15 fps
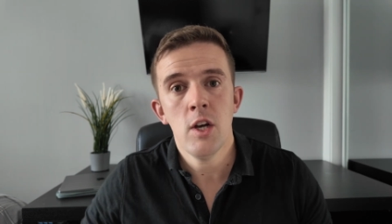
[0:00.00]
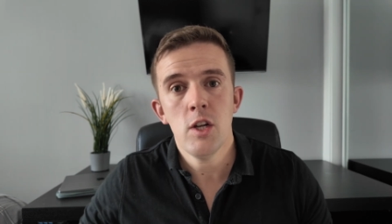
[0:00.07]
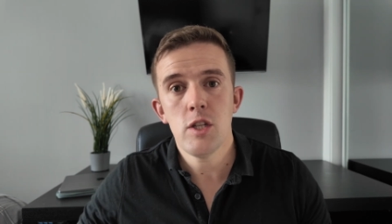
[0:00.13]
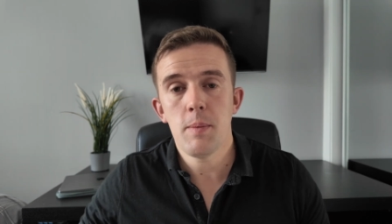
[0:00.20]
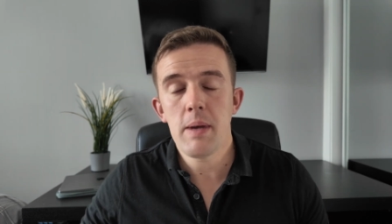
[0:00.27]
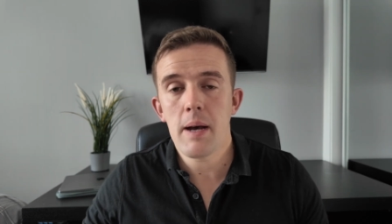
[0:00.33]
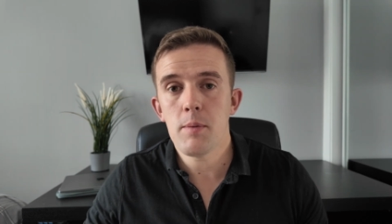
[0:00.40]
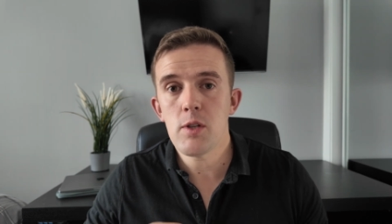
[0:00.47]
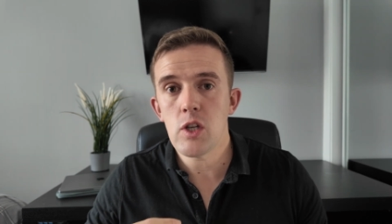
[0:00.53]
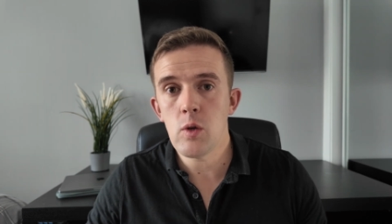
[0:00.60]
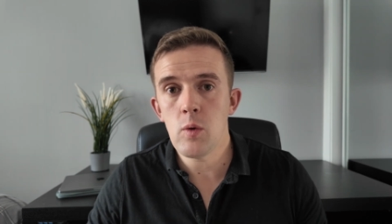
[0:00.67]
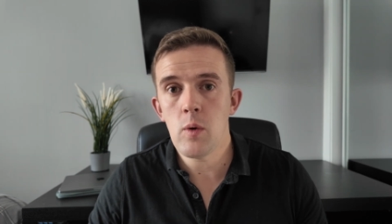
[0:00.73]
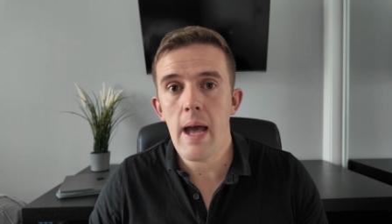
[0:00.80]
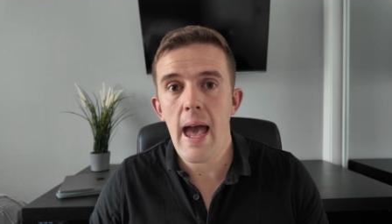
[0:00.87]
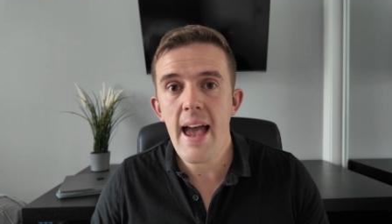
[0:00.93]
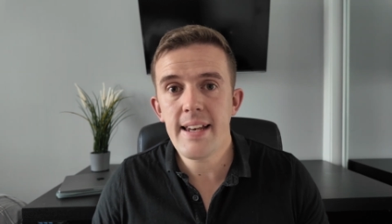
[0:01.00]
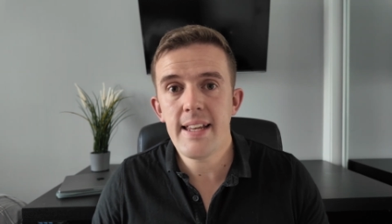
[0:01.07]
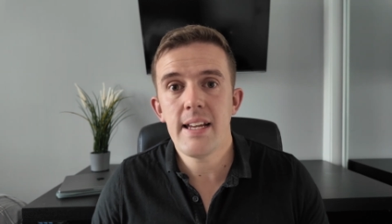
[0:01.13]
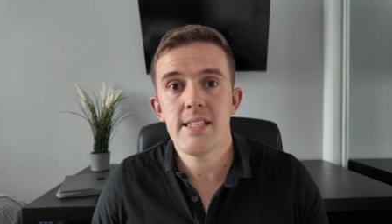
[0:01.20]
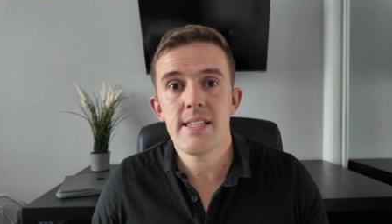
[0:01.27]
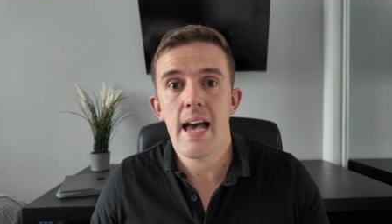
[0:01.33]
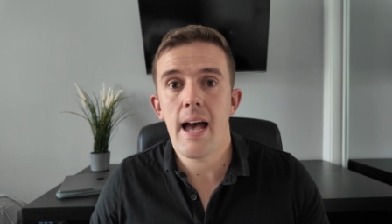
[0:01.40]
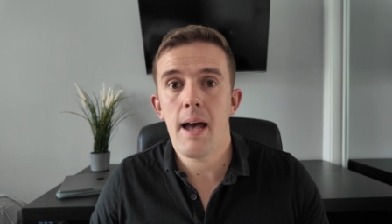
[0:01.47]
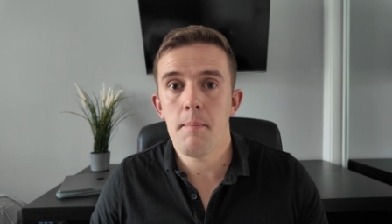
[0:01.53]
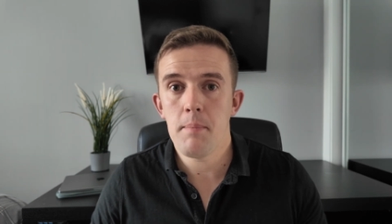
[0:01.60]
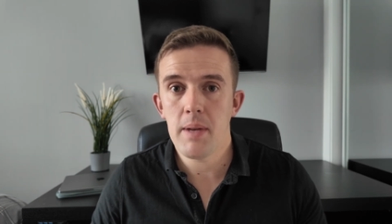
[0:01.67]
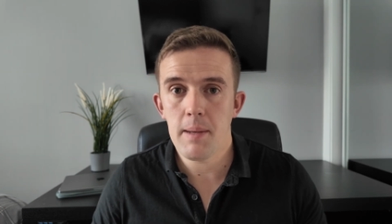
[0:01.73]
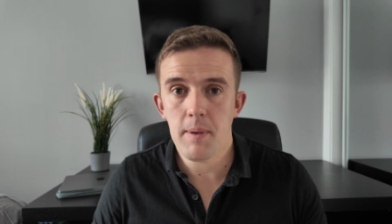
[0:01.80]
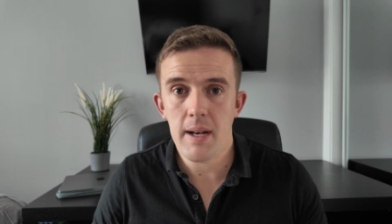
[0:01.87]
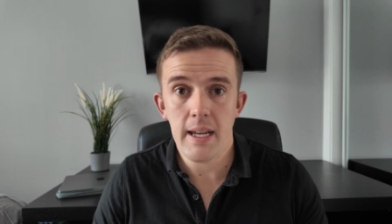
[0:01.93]
to be able to edit and
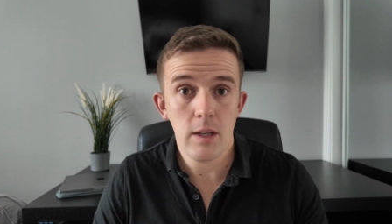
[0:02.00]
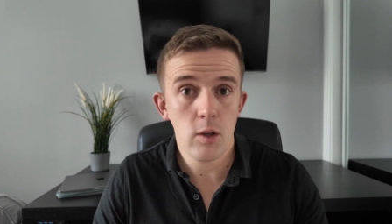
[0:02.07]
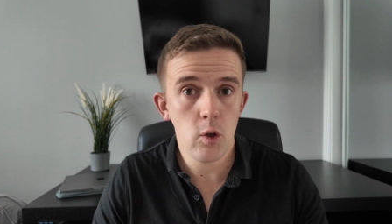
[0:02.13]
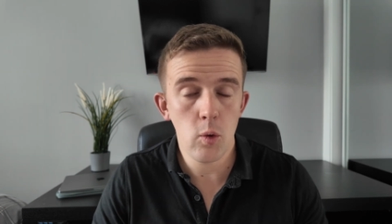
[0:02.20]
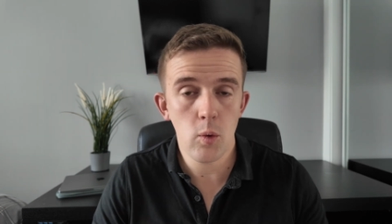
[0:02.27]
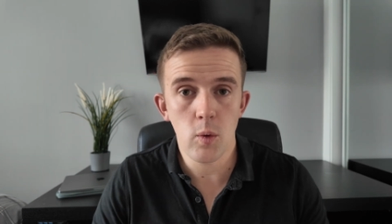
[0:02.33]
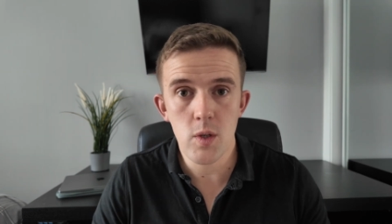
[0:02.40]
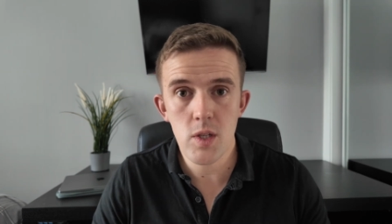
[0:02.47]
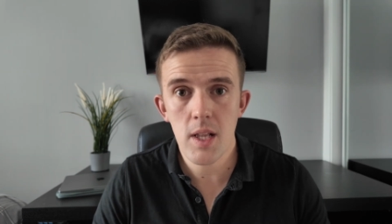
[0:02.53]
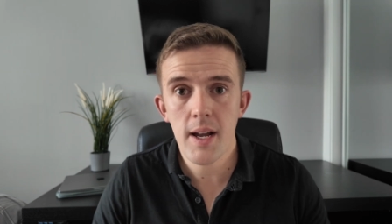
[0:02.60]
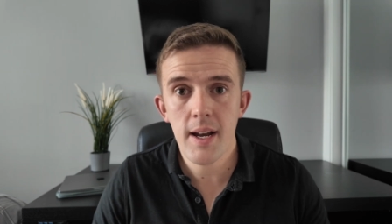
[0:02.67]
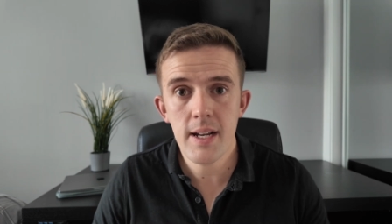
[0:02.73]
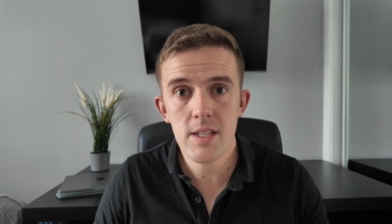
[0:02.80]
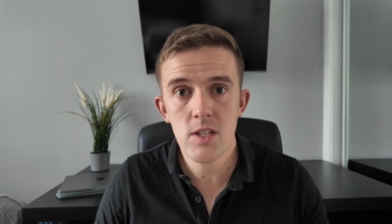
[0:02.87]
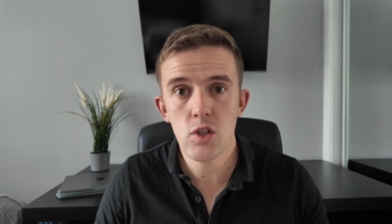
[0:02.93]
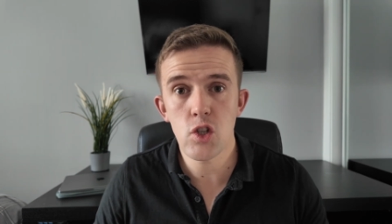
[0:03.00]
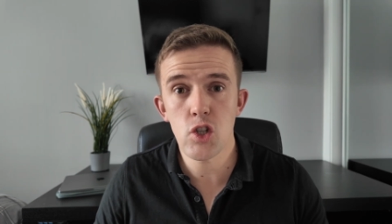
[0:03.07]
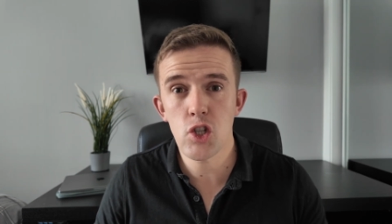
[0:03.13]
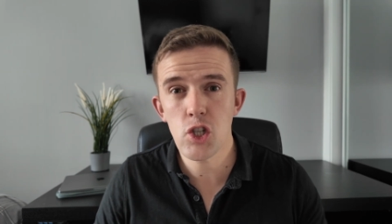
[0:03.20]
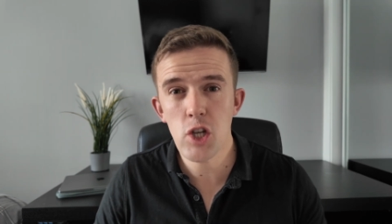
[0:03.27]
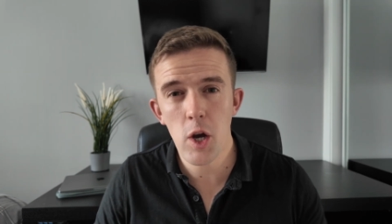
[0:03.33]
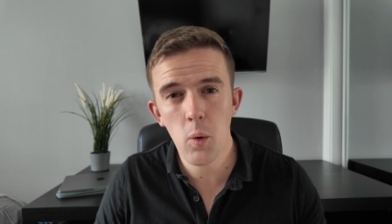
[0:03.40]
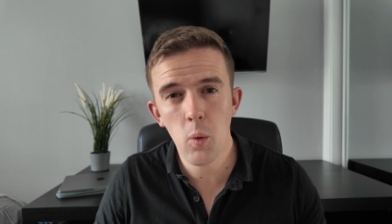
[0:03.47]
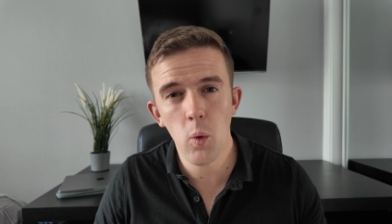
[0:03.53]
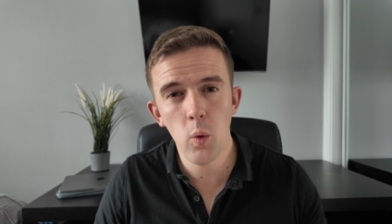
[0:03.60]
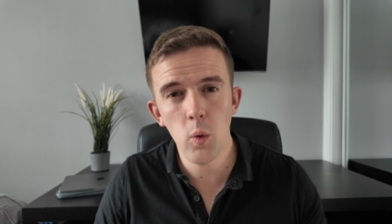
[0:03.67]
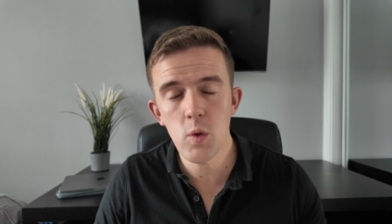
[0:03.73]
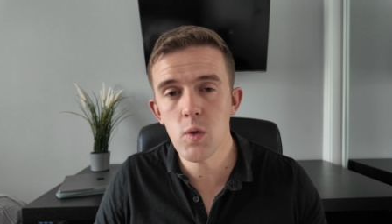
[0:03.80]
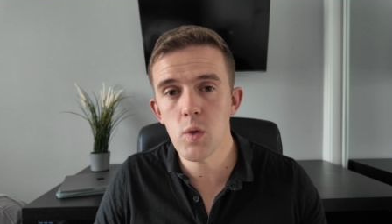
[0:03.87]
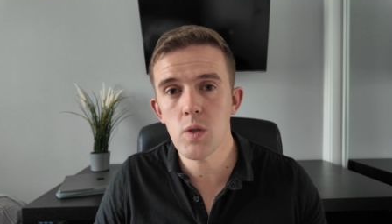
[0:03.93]
manipulate Google Slides to show
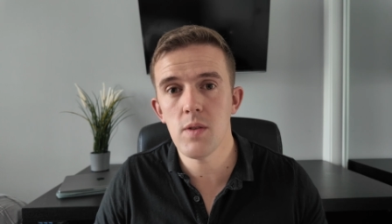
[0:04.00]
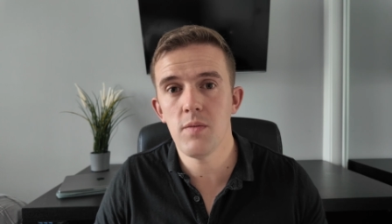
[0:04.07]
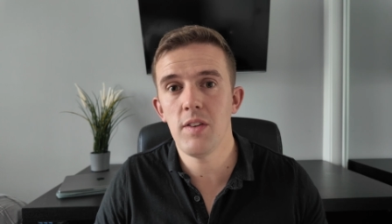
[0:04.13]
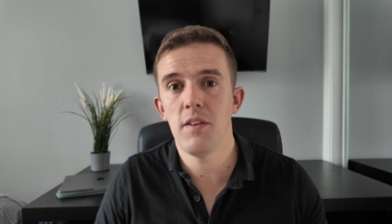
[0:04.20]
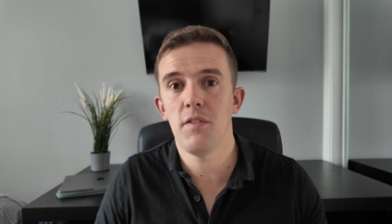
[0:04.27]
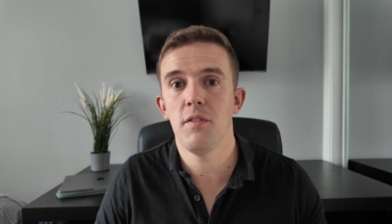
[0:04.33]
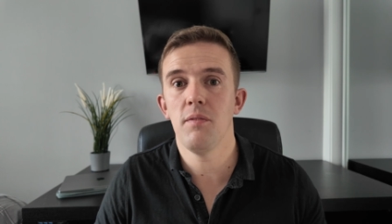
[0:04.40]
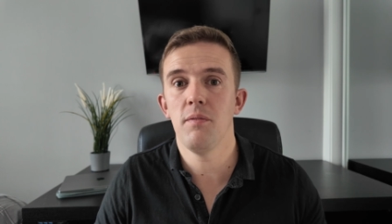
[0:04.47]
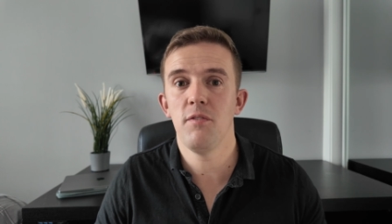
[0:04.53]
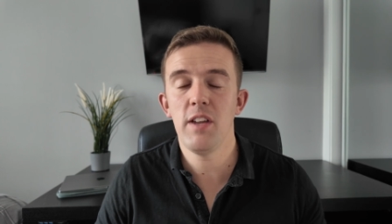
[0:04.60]
all sorts of different